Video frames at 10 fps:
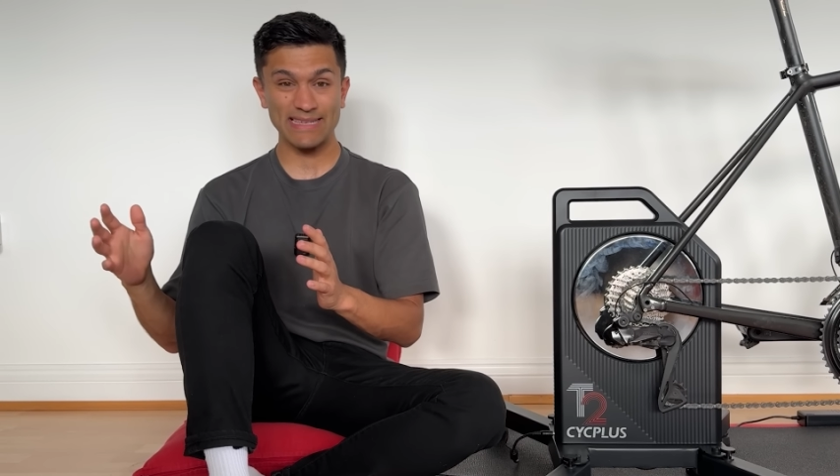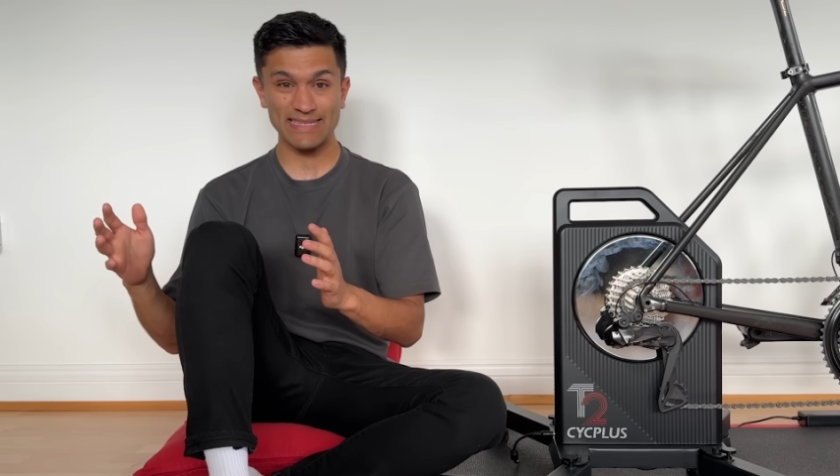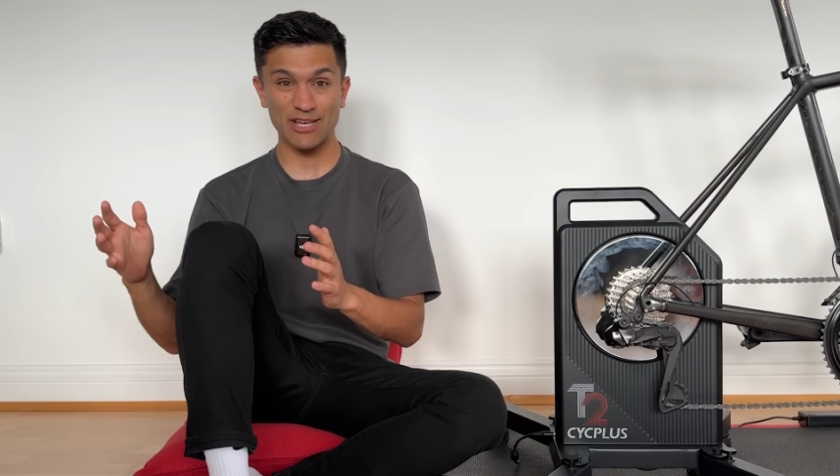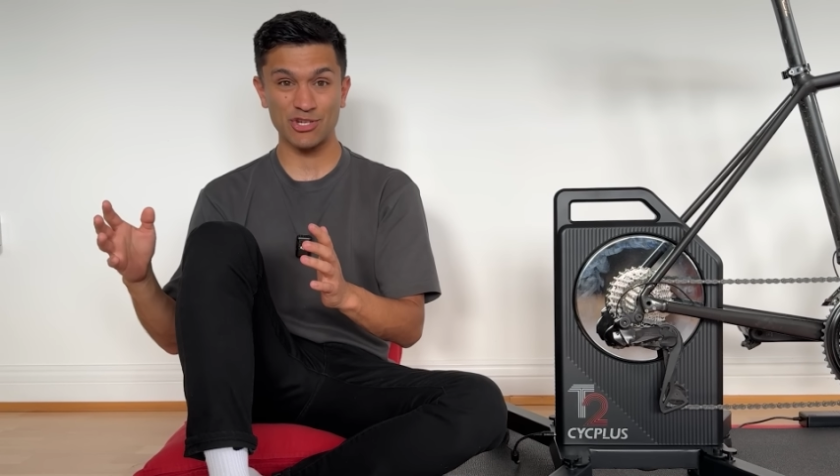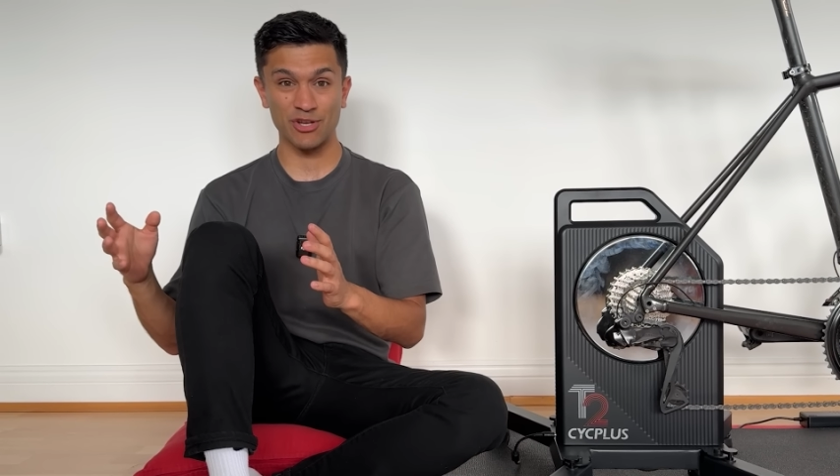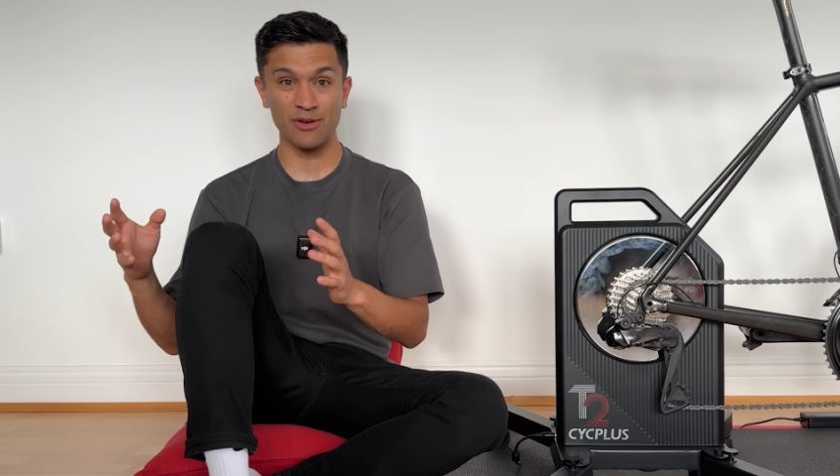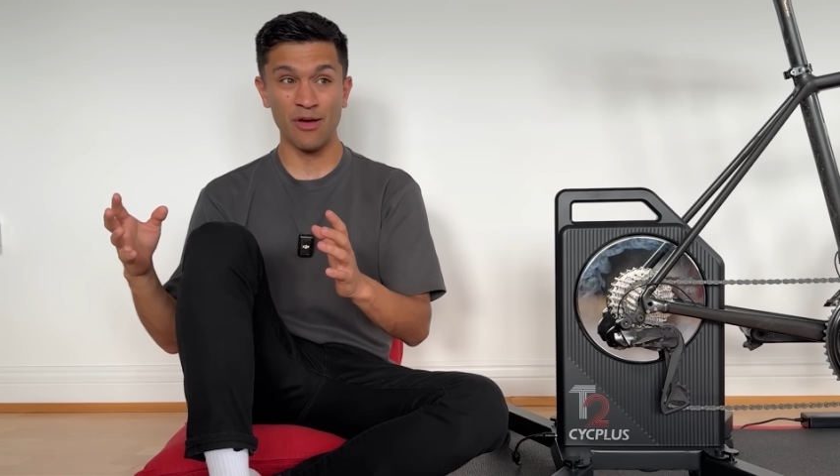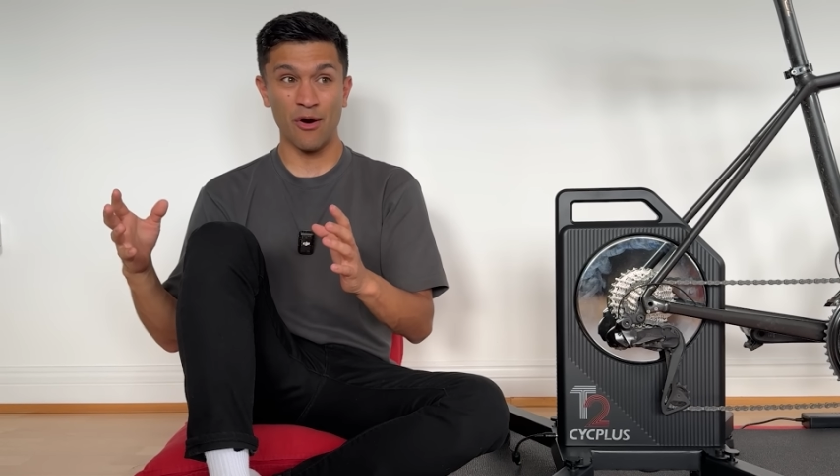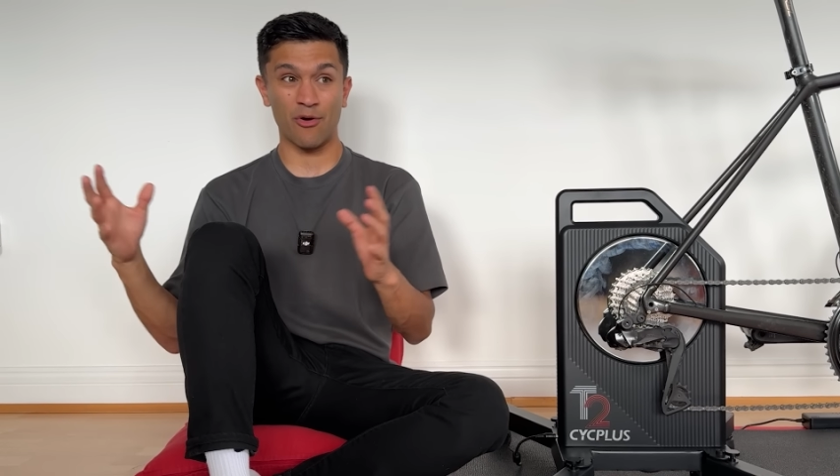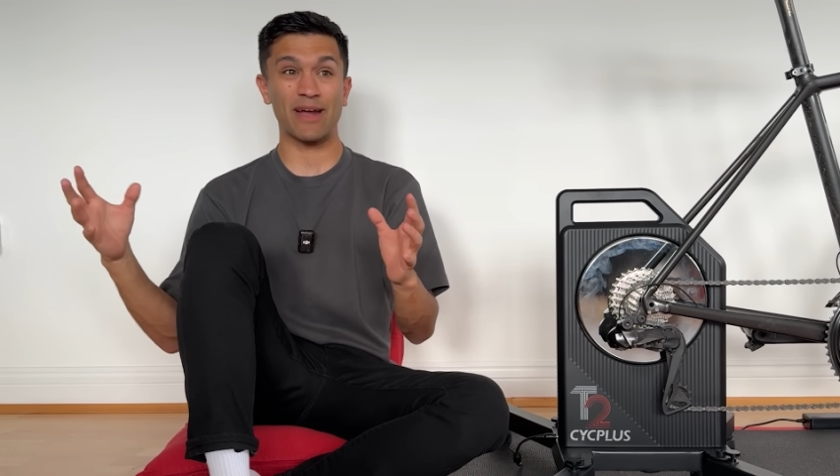session
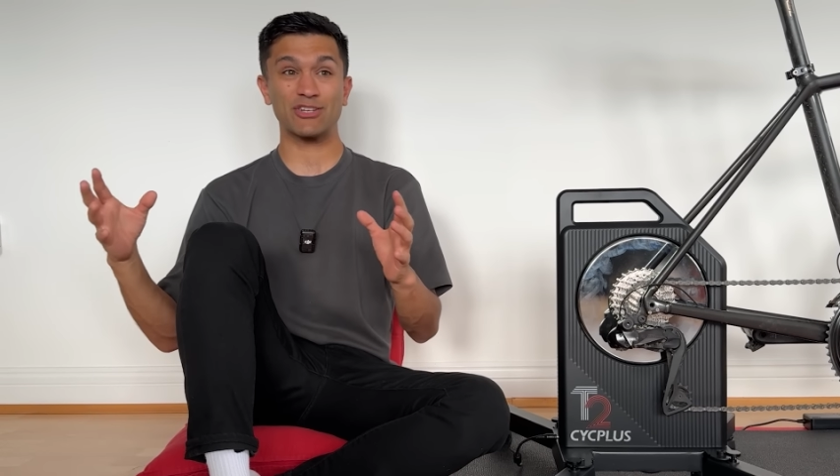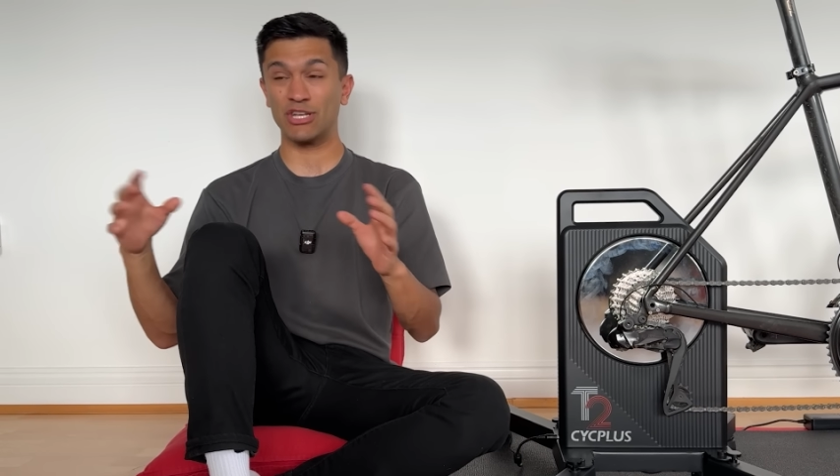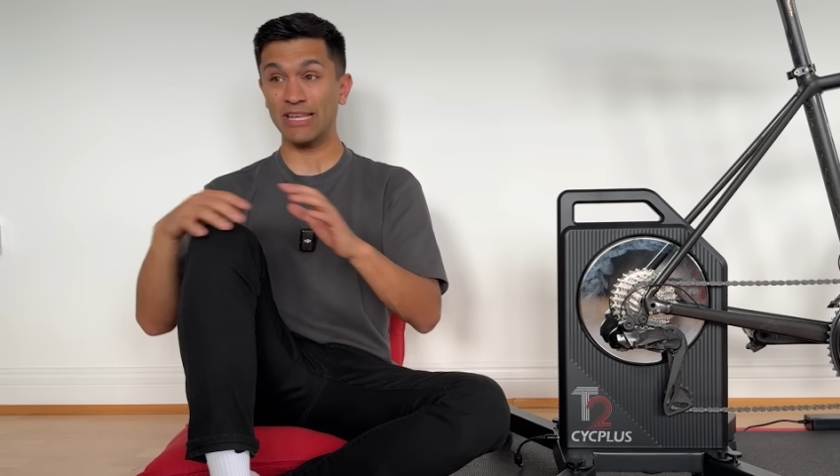or actually